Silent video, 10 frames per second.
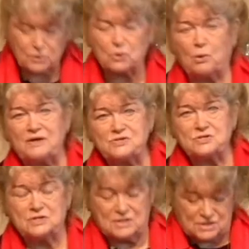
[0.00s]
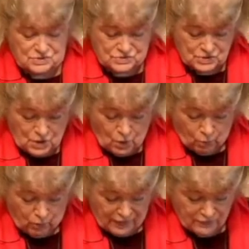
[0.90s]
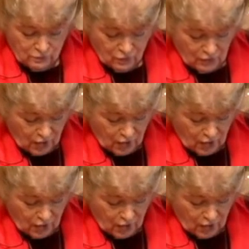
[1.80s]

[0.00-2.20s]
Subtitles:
question is whether or not